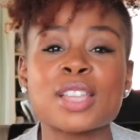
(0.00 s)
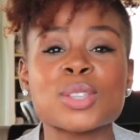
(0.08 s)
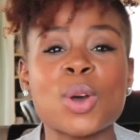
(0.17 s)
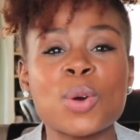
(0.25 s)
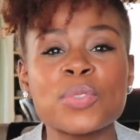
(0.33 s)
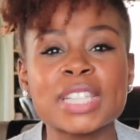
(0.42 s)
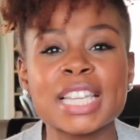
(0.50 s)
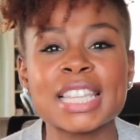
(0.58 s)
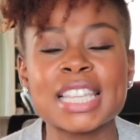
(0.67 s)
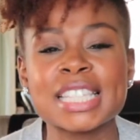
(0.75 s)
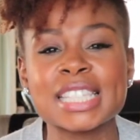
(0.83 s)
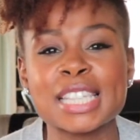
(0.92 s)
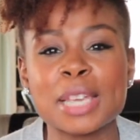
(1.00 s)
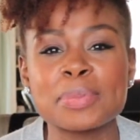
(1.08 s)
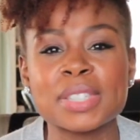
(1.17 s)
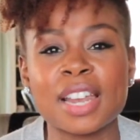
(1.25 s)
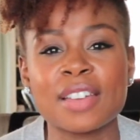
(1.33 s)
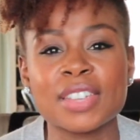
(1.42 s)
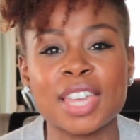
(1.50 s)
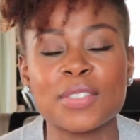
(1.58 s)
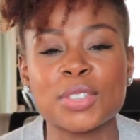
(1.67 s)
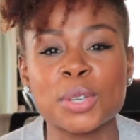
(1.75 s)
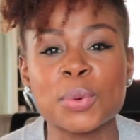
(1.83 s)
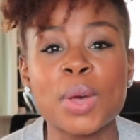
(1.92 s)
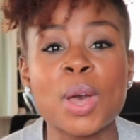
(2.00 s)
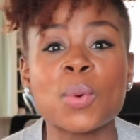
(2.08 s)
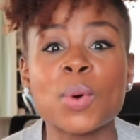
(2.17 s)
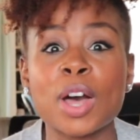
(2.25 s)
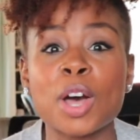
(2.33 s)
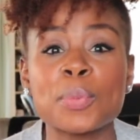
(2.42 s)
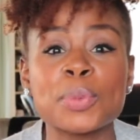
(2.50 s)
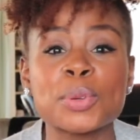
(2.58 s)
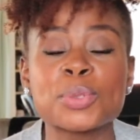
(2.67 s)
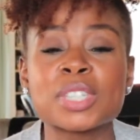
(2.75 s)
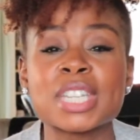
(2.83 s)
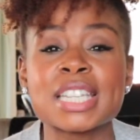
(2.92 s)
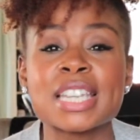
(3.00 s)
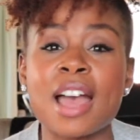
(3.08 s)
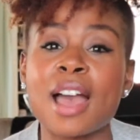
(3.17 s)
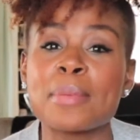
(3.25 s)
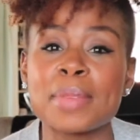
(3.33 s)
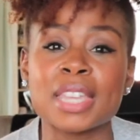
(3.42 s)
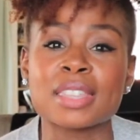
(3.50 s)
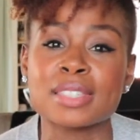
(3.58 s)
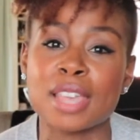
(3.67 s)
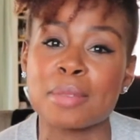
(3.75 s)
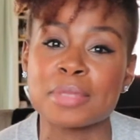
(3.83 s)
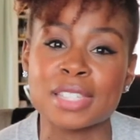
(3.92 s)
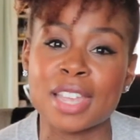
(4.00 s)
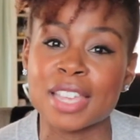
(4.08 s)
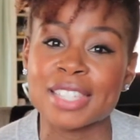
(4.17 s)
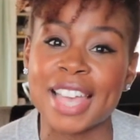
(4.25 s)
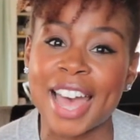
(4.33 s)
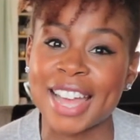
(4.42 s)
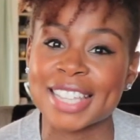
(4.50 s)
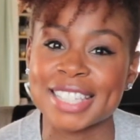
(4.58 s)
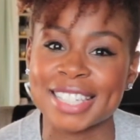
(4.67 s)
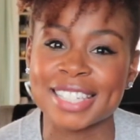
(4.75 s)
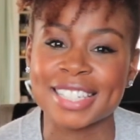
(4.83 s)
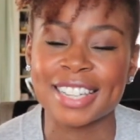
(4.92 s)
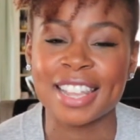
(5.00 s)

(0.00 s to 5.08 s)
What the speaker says: So hopefully these tips that I've given you will help you to not make the same mistakes I did.